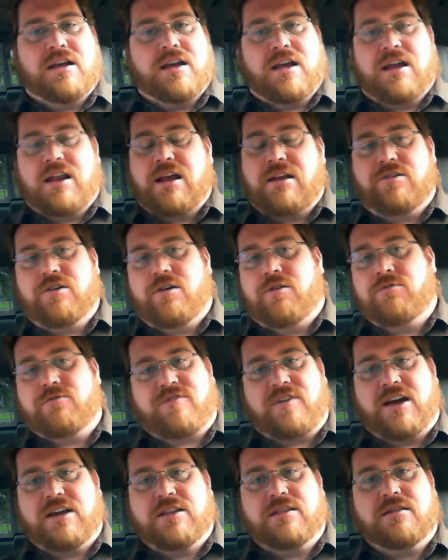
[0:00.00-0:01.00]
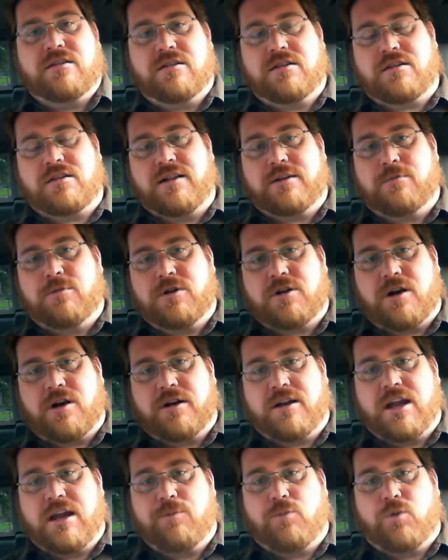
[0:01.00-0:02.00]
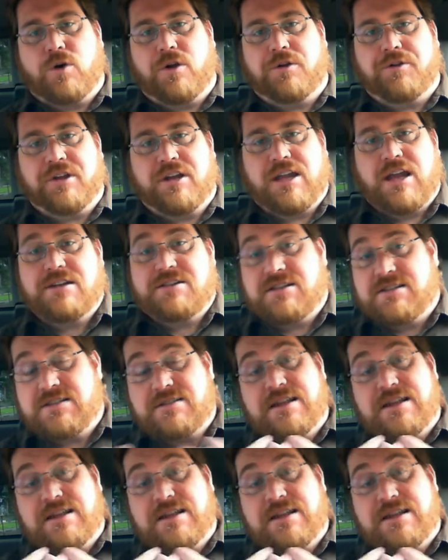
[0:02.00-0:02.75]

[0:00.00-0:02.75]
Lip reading: and I don't find the collectible card game world engaging.